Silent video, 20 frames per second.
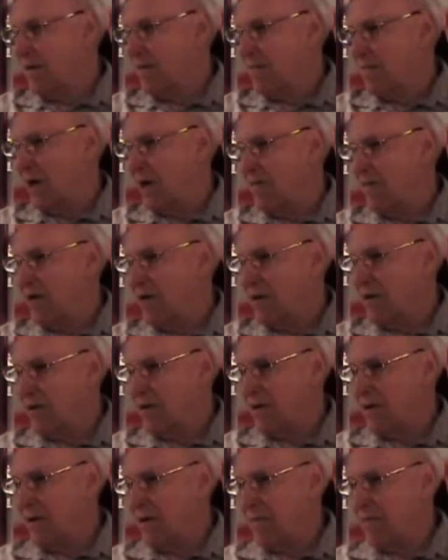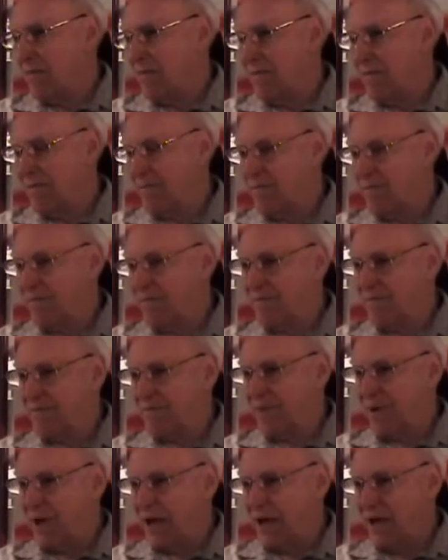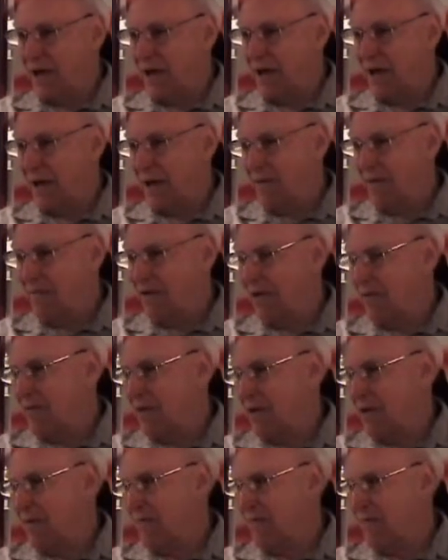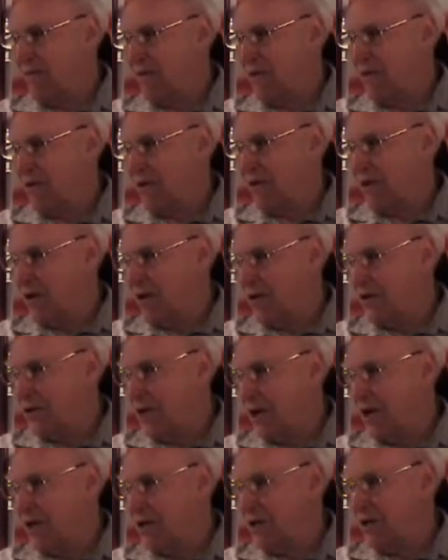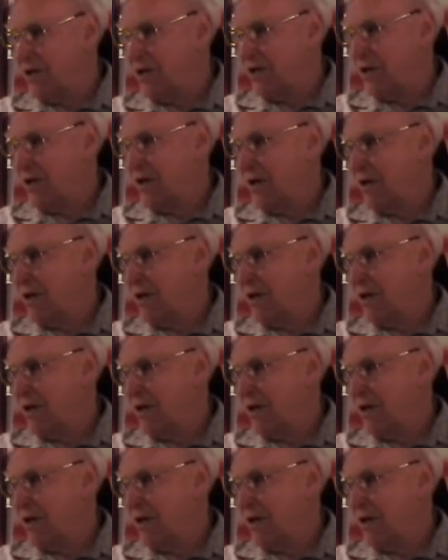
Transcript: Maybe the plane happened to be up for an oil change.